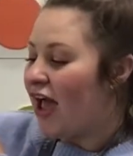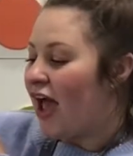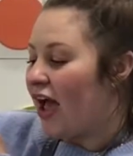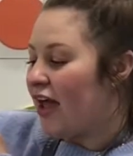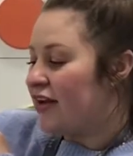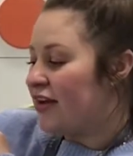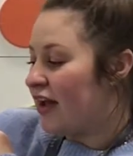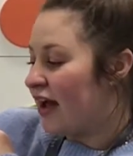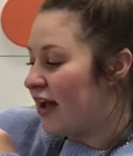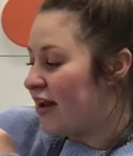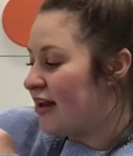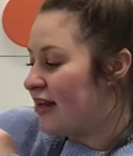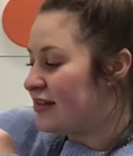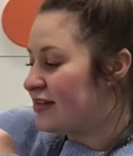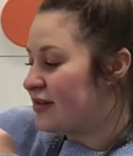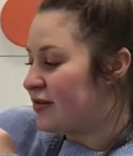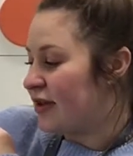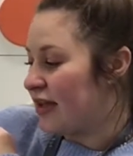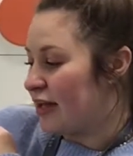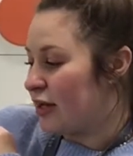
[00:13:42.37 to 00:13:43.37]
9
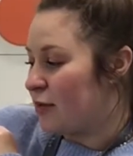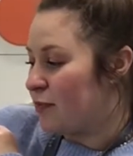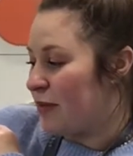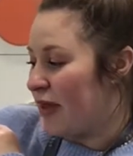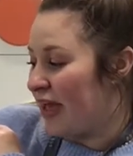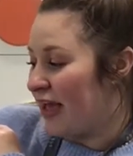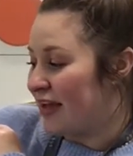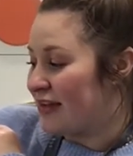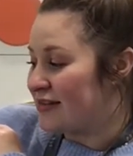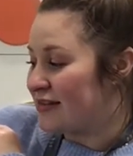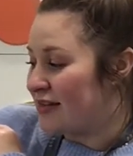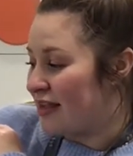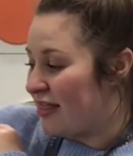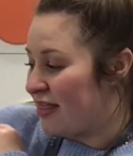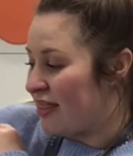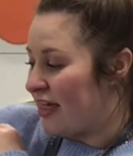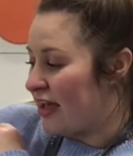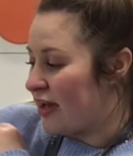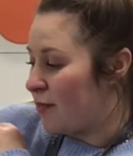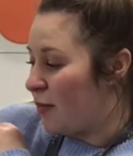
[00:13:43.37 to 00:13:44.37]
little guinea pigs
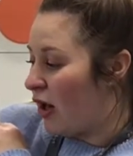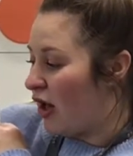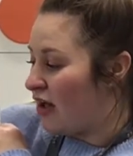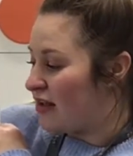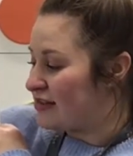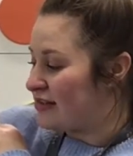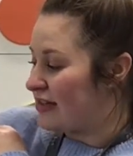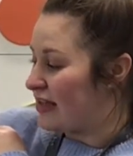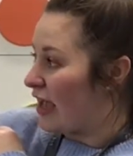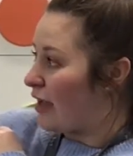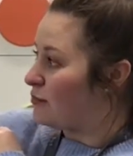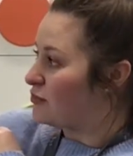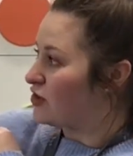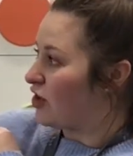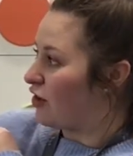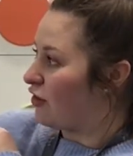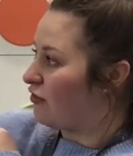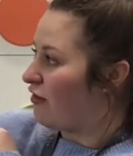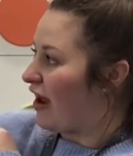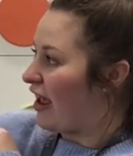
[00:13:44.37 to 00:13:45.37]
think party games are
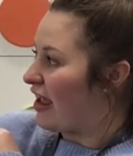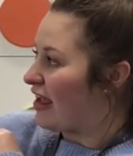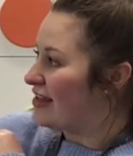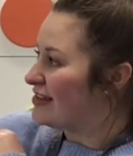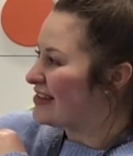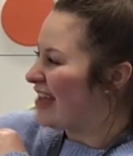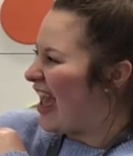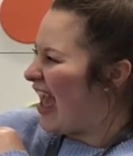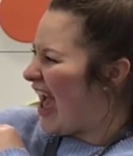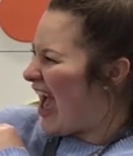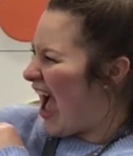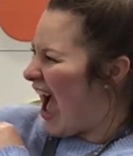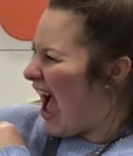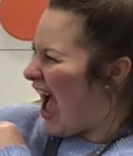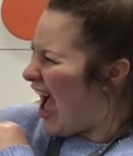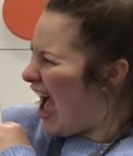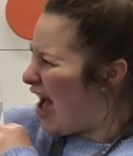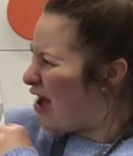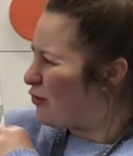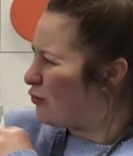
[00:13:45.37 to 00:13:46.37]
great.
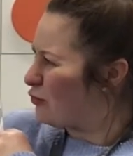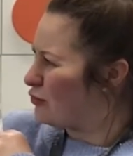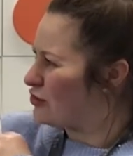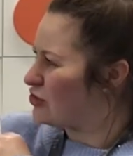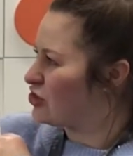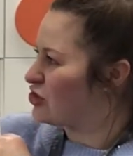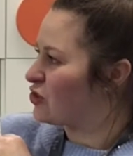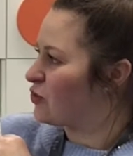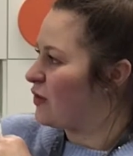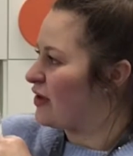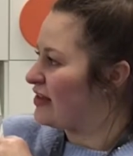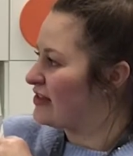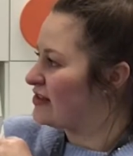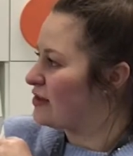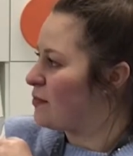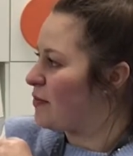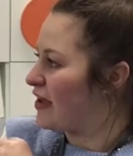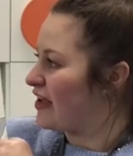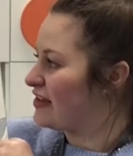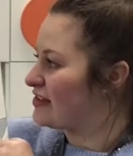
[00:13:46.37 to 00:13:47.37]
Ouch, squeaks the
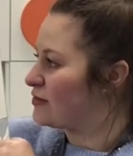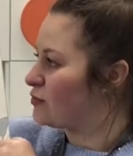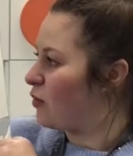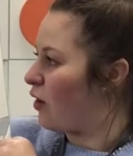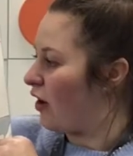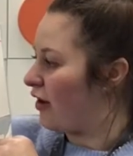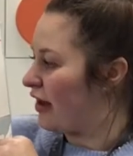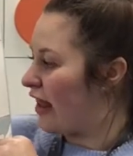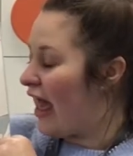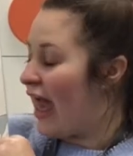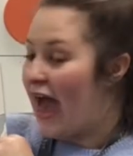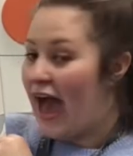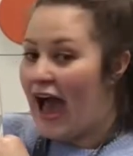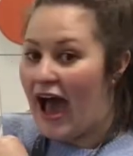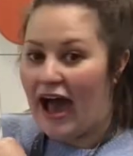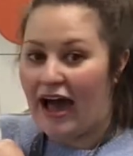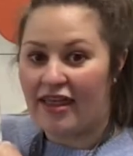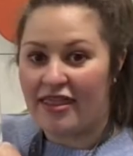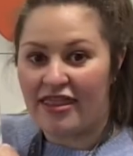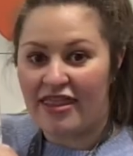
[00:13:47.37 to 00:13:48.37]
biggest one.
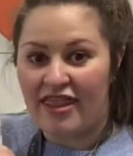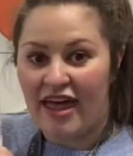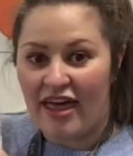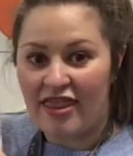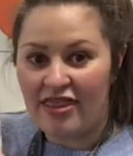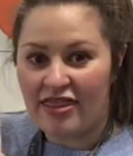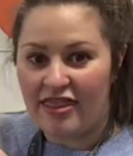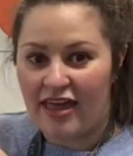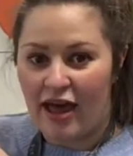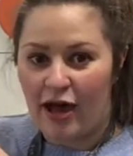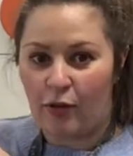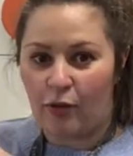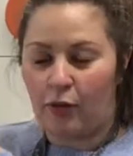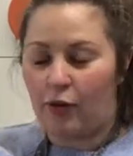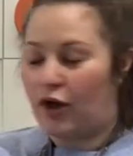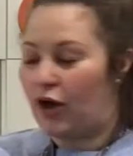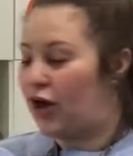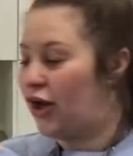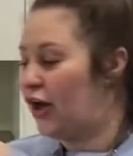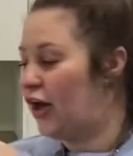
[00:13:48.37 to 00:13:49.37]
And then there
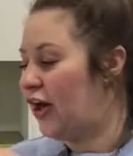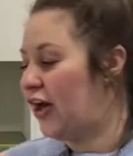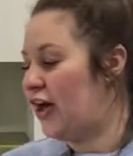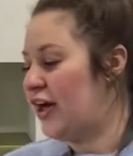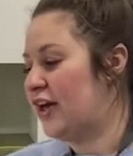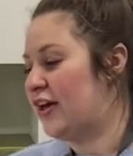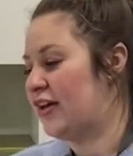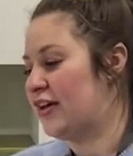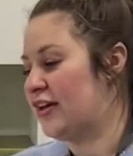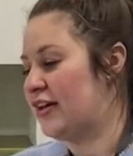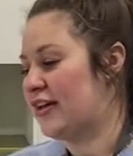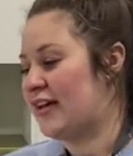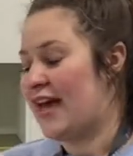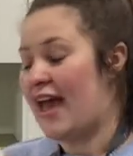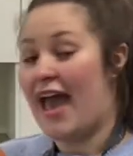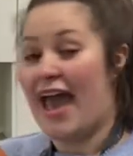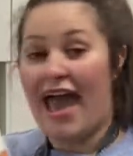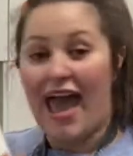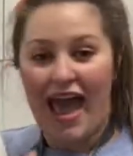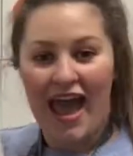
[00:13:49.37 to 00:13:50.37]
were
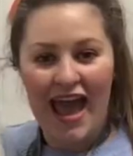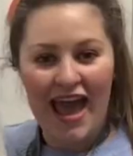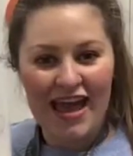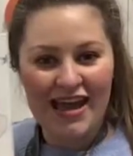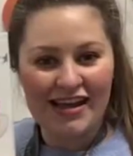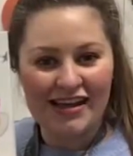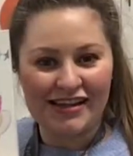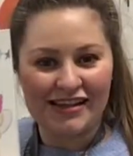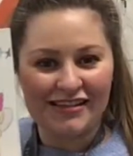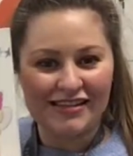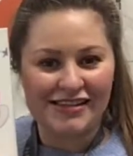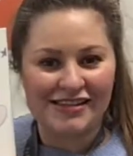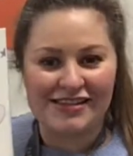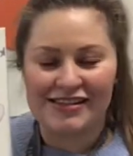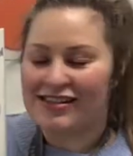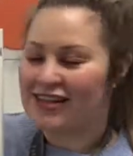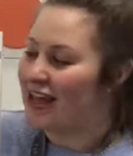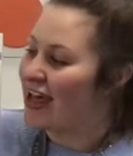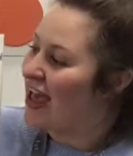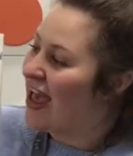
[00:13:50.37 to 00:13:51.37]
8.
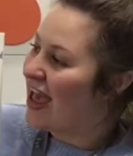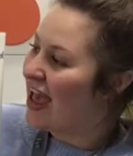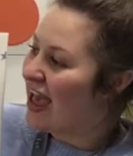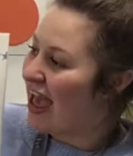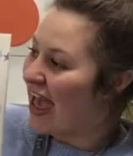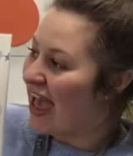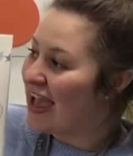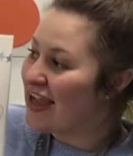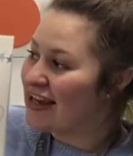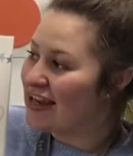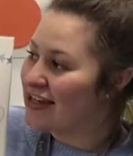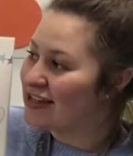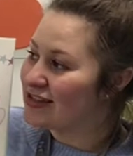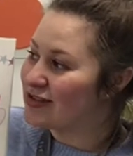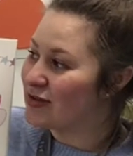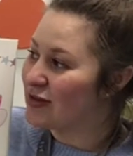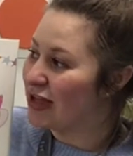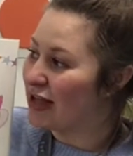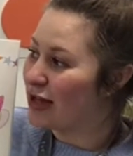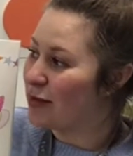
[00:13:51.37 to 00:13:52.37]
8 little
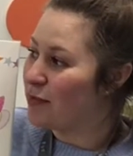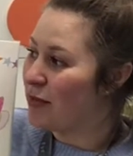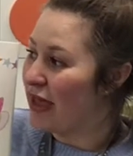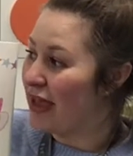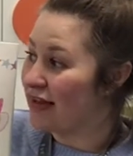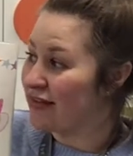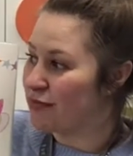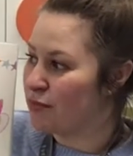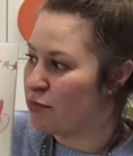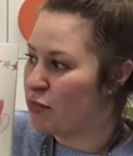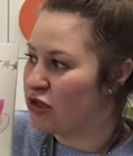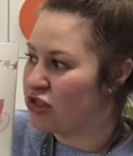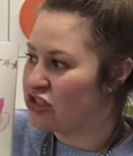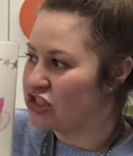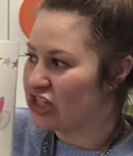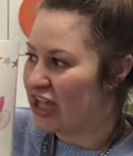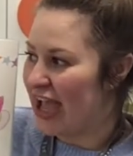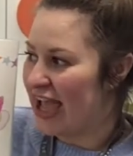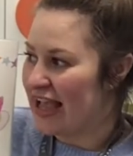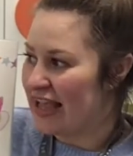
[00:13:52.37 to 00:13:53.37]
guinea pigs munch
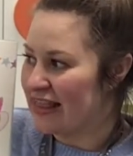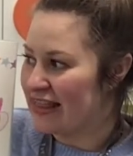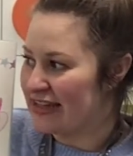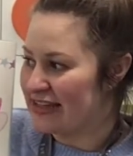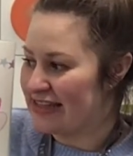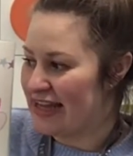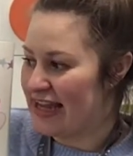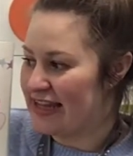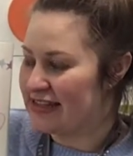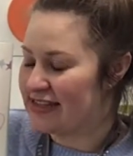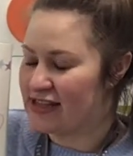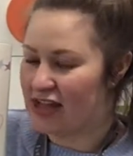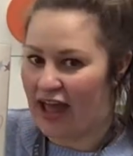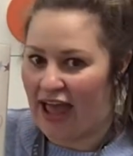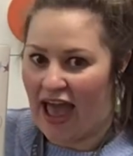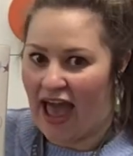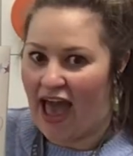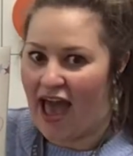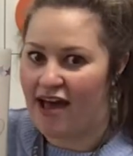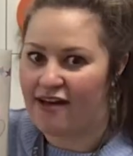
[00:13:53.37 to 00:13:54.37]
cake that tastes like
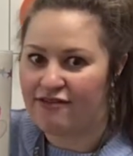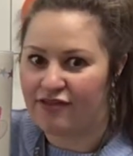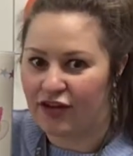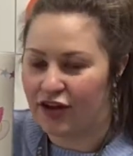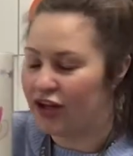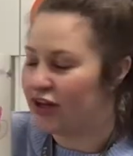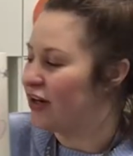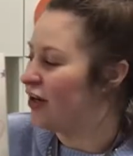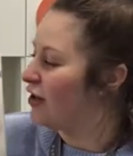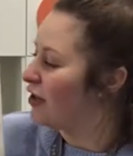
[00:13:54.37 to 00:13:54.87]
heaven.